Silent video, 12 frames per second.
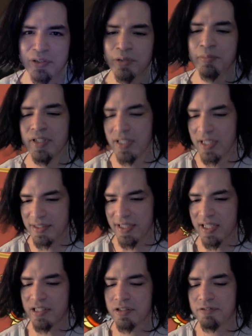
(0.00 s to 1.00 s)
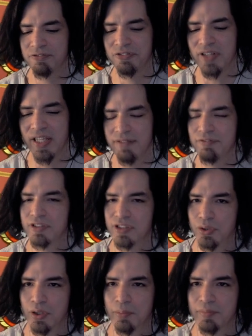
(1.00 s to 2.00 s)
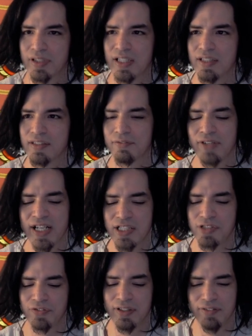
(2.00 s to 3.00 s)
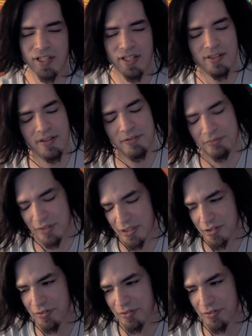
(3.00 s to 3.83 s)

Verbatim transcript: them, and they got a good flavor to them. The ranch flavor. I love ranch